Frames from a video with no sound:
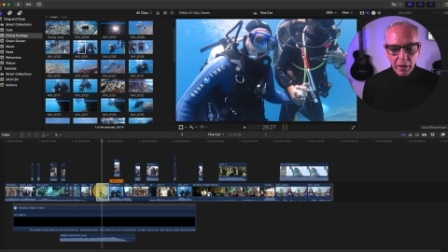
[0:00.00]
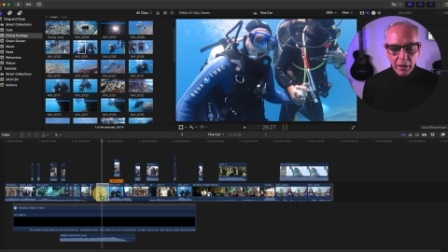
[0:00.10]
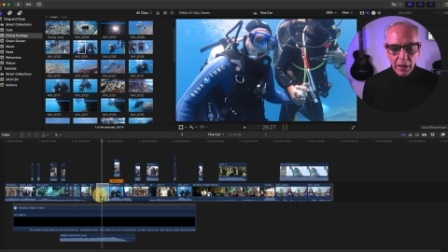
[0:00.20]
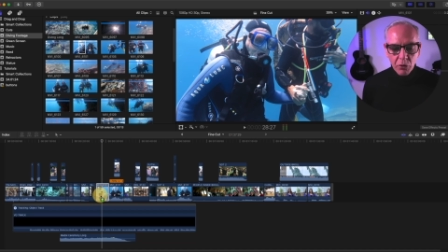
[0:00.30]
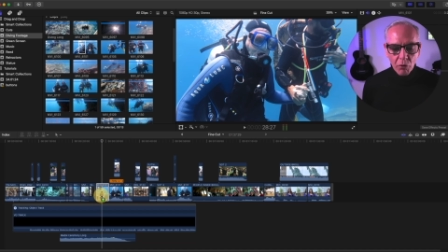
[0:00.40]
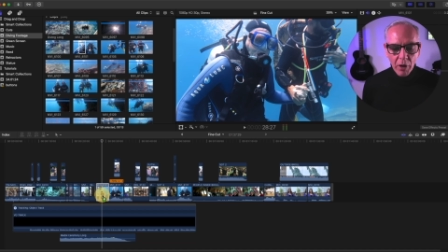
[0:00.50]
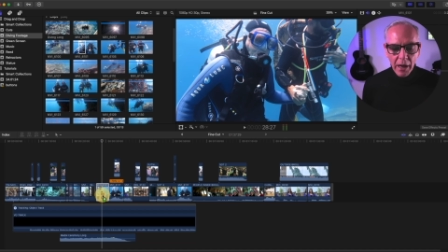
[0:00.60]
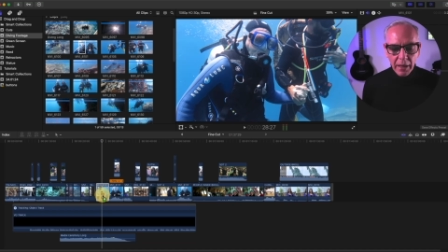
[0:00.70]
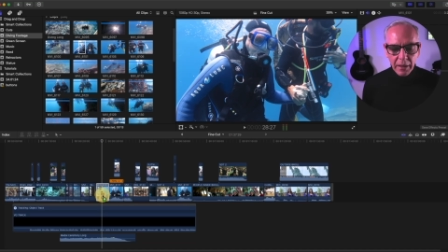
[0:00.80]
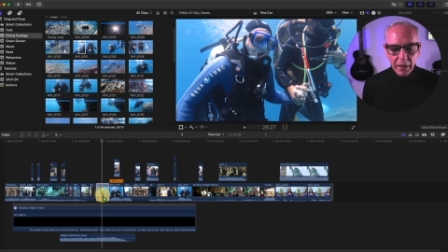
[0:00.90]
drag
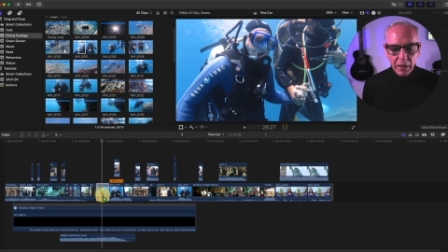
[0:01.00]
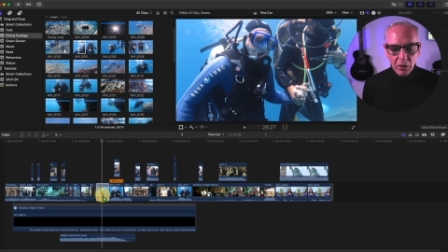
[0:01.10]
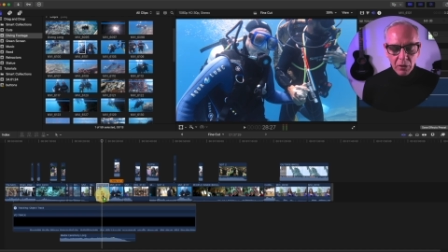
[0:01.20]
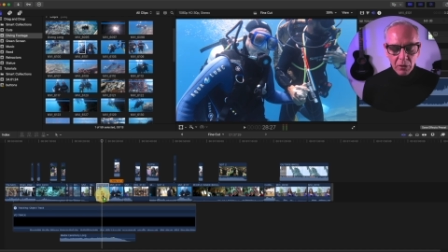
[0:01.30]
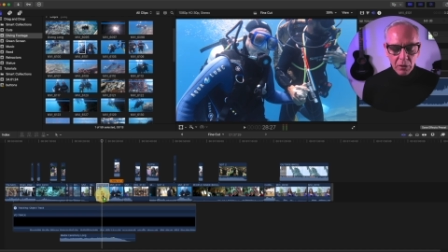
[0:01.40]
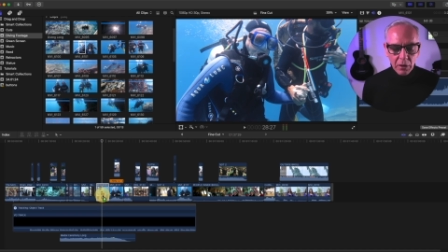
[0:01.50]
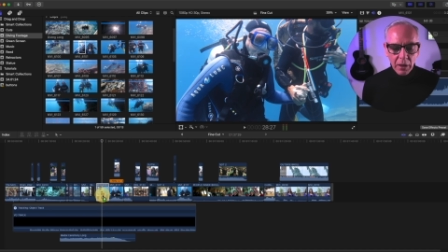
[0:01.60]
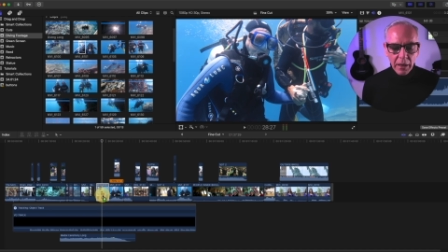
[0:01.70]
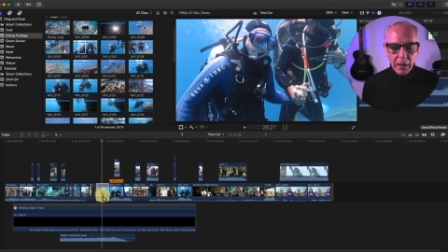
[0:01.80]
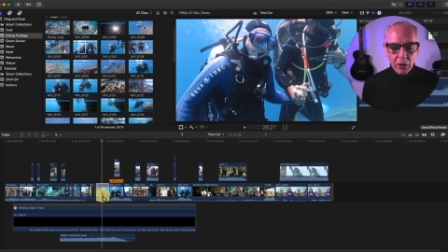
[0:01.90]
it here and
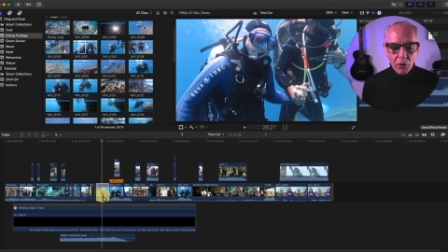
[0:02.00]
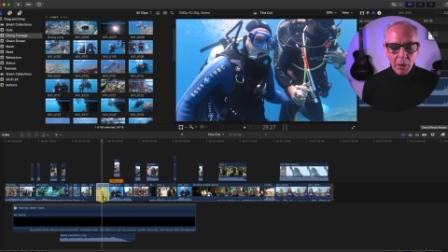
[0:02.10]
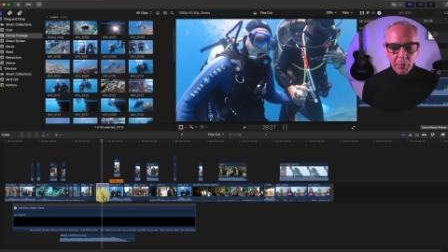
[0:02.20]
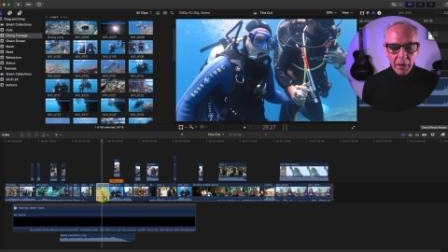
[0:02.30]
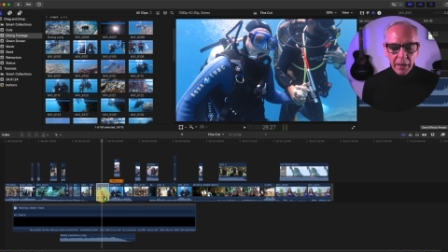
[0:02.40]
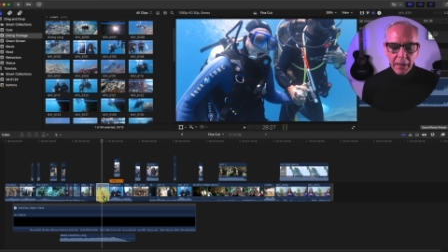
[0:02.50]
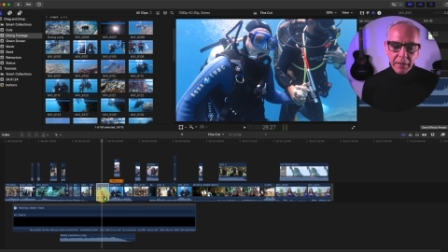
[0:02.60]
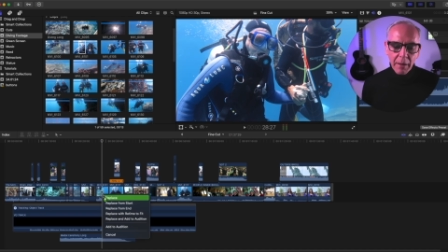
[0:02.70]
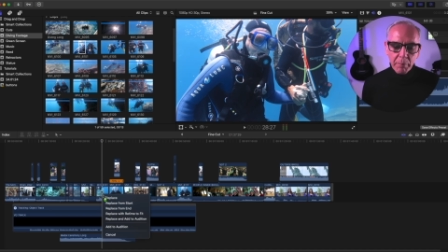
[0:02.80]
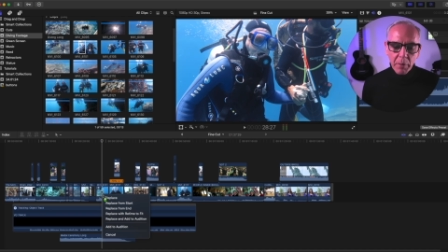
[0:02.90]
I drop it, I get
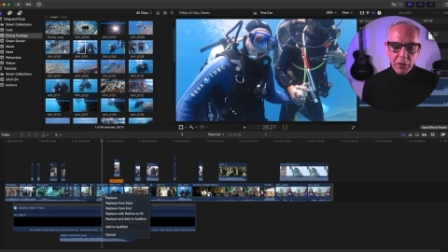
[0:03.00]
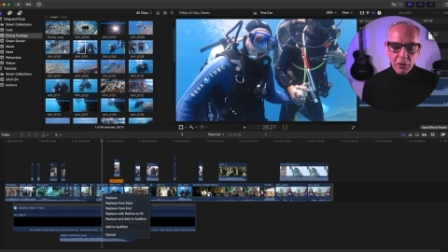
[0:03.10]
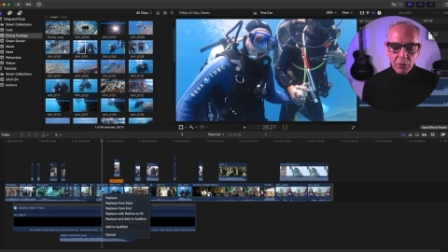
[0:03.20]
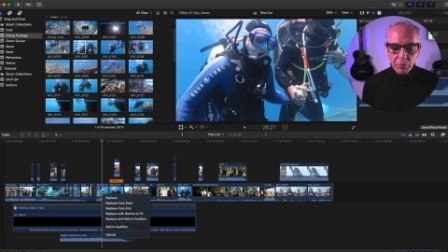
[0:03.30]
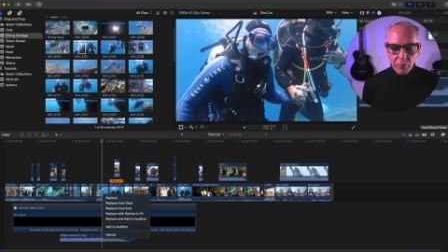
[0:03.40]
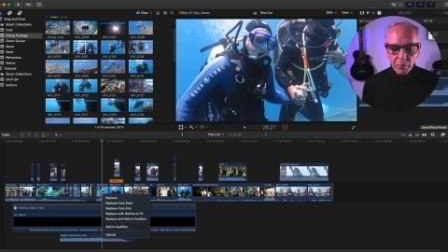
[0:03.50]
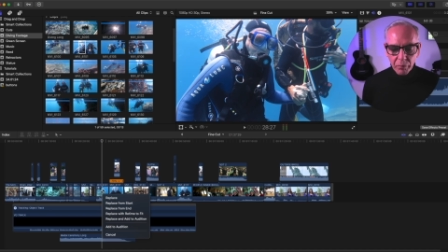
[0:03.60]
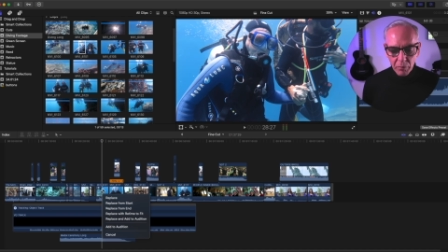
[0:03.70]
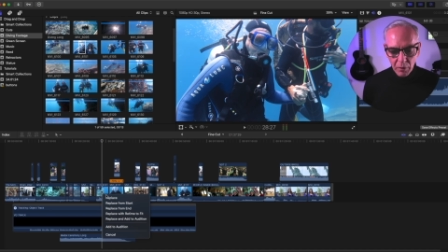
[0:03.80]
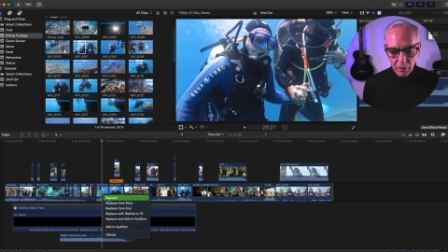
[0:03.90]
that menu
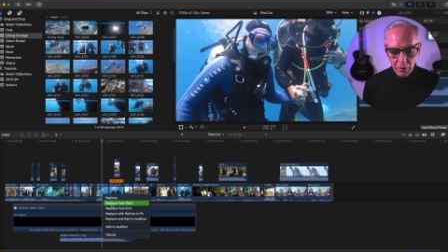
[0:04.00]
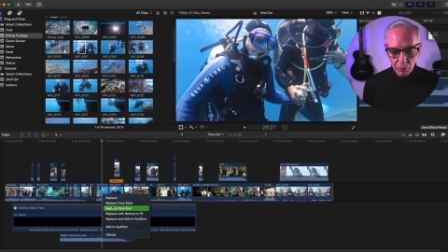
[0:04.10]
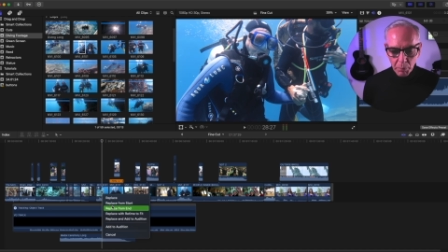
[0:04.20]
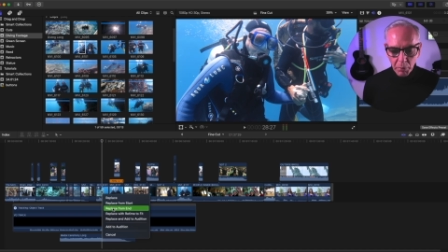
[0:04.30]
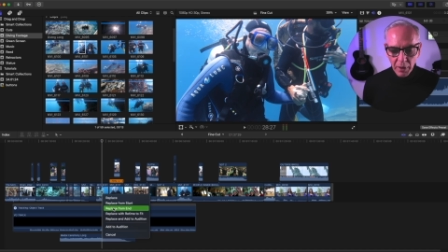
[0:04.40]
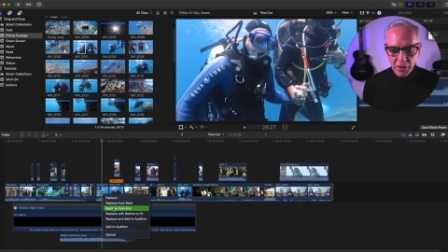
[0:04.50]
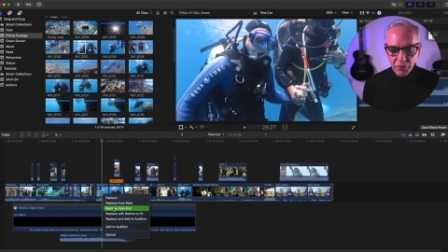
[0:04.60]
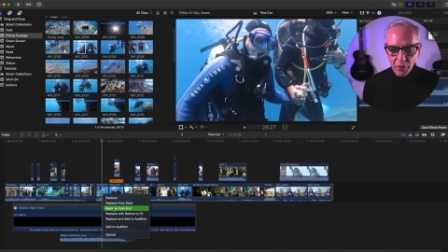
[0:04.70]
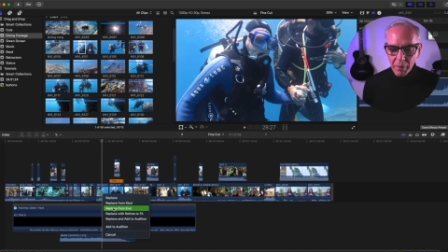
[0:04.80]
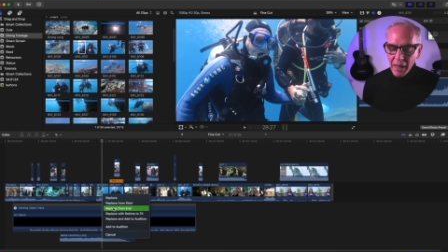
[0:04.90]
replace
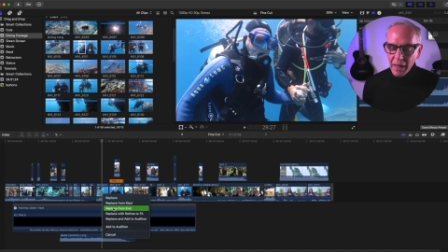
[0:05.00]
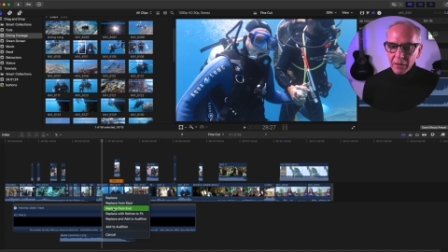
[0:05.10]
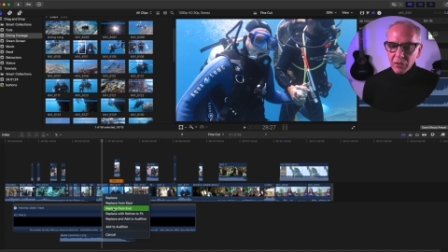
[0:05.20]
from end.